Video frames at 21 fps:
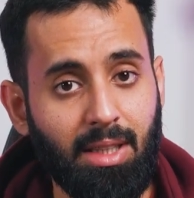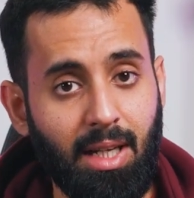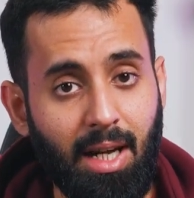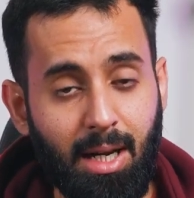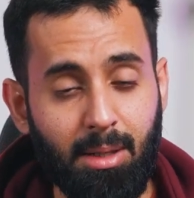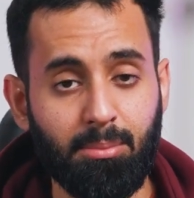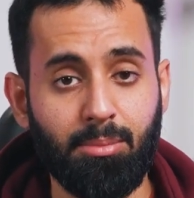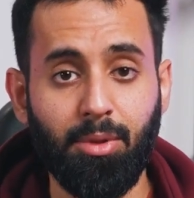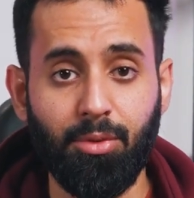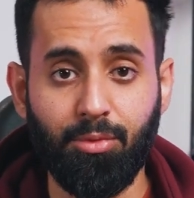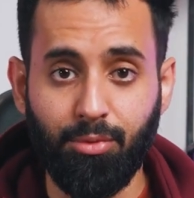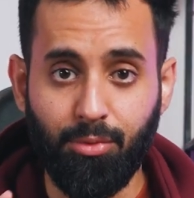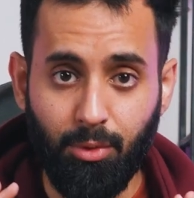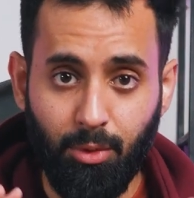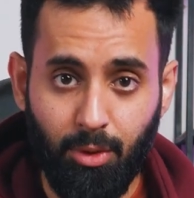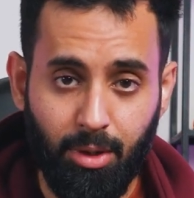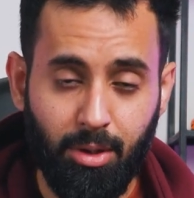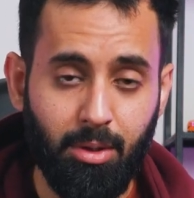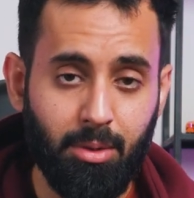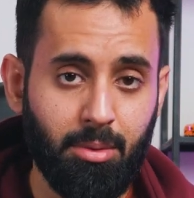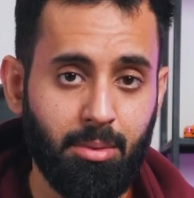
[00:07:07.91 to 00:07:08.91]
And
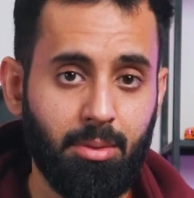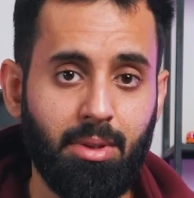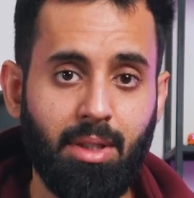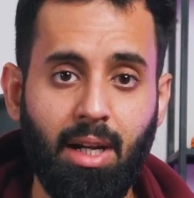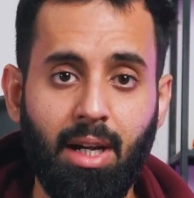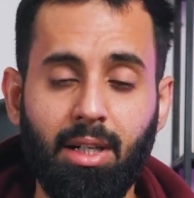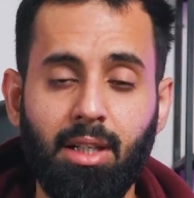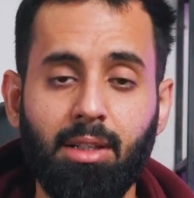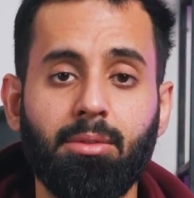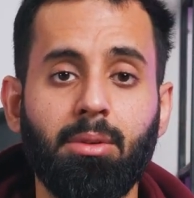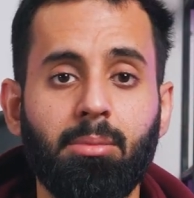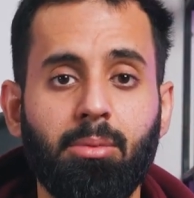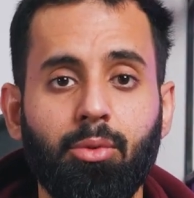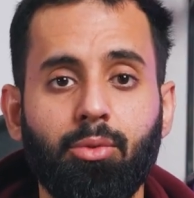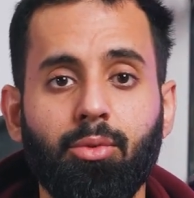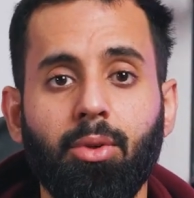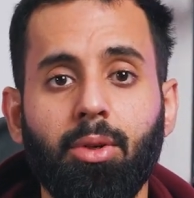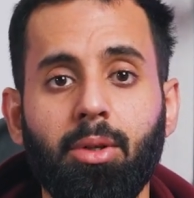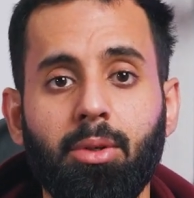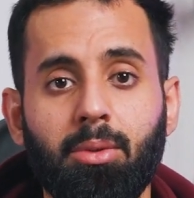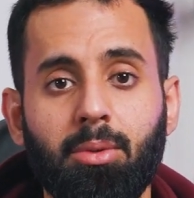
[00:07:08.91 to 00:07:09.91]
before you do
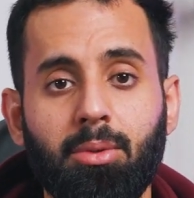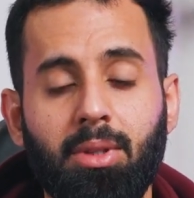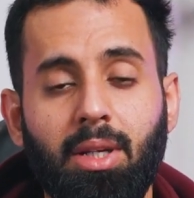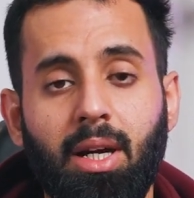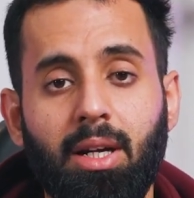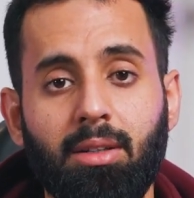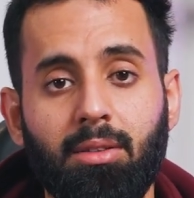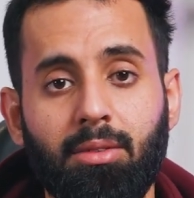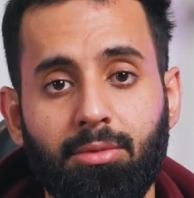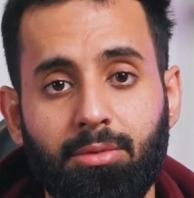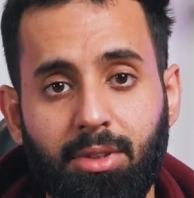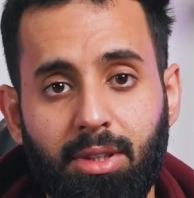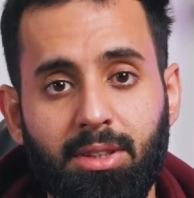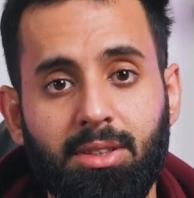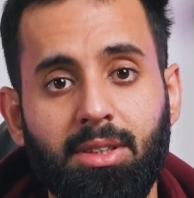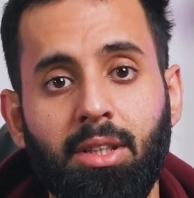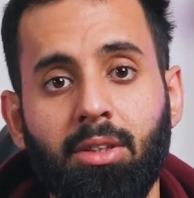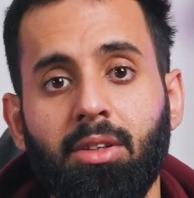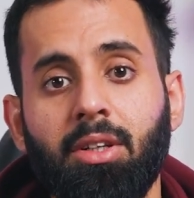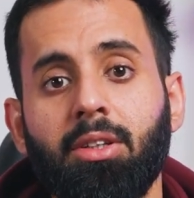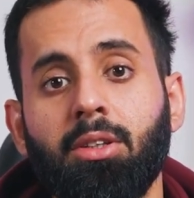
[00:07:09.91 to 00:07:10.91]
that, first
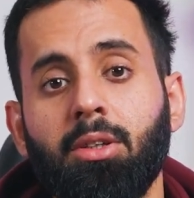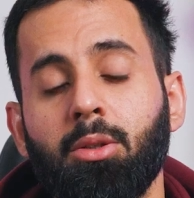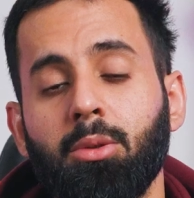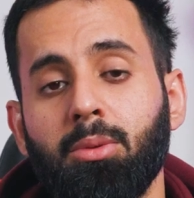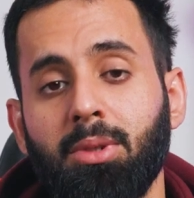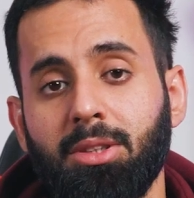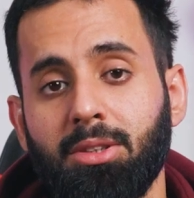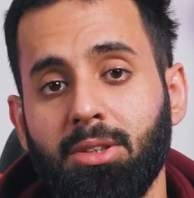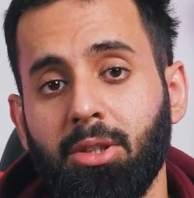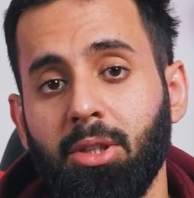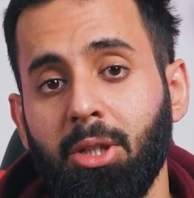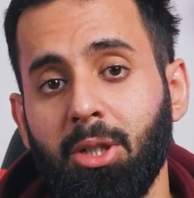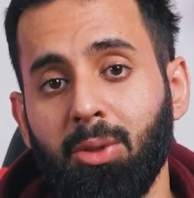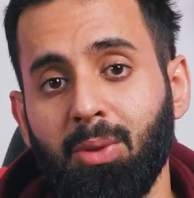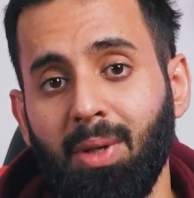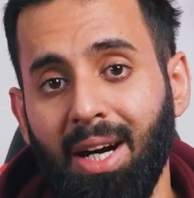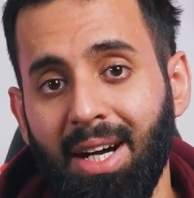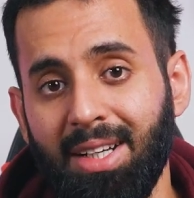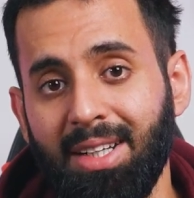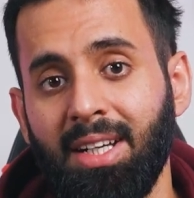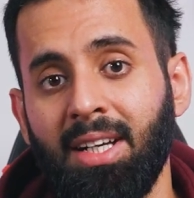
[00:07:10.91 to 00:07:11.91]
thing you need to do is you need
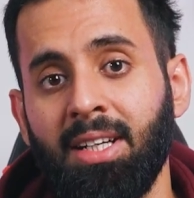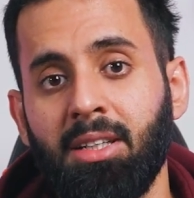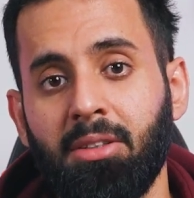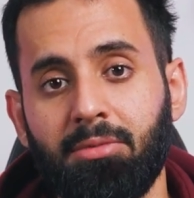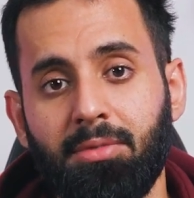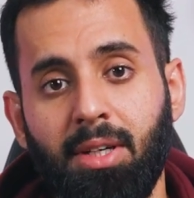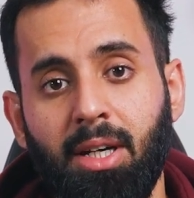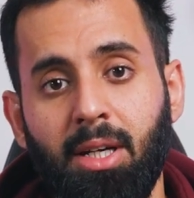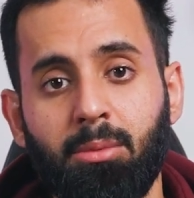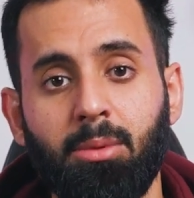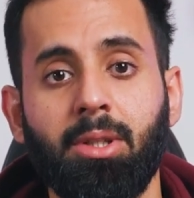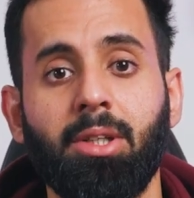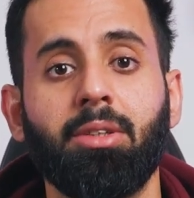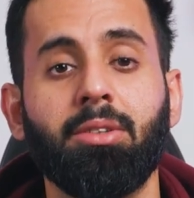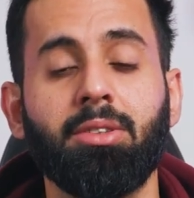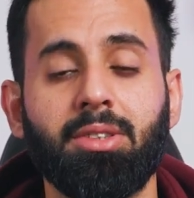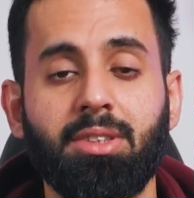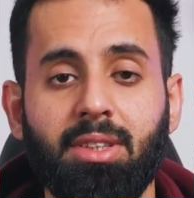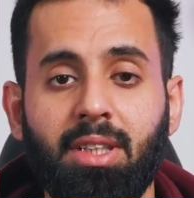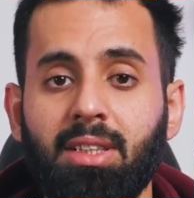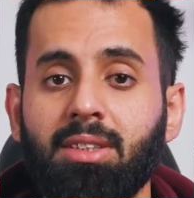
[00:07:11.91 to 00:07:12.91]
to identify what your
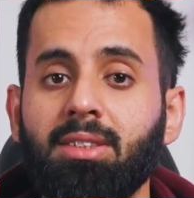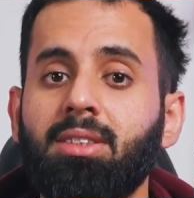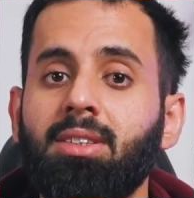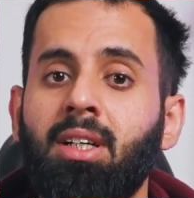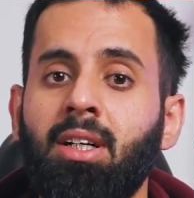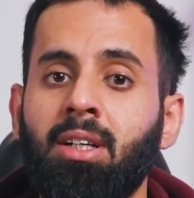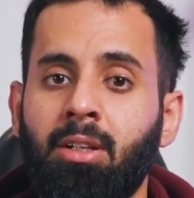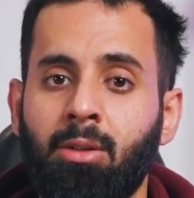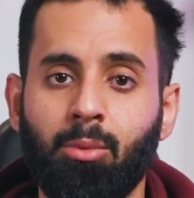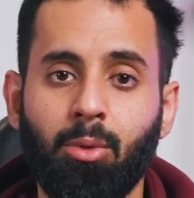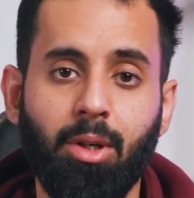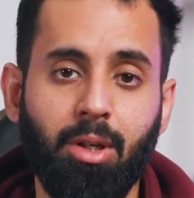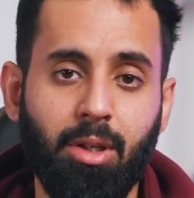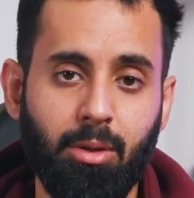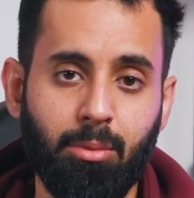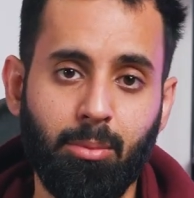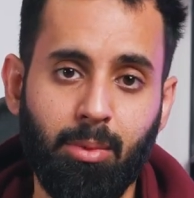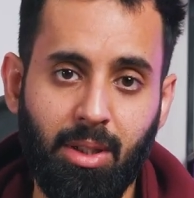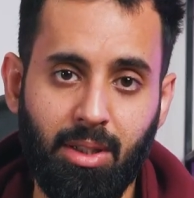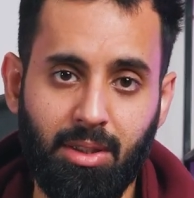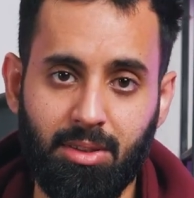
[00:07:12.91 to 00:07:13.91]
strengths are and what your
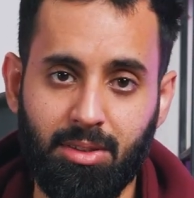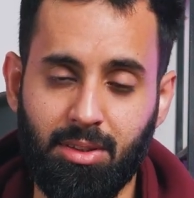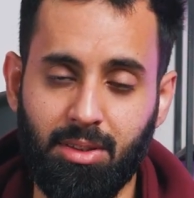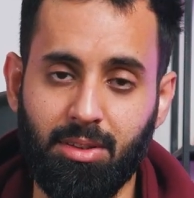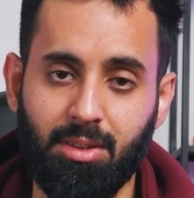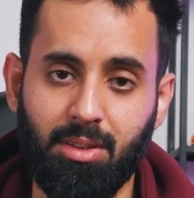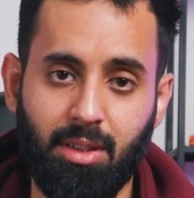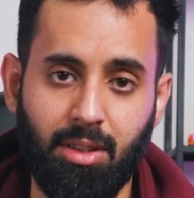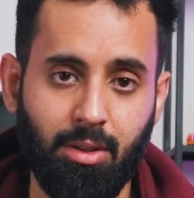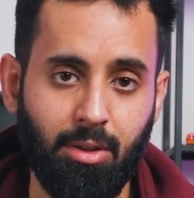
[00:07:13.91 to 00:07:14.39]
weaknesses are.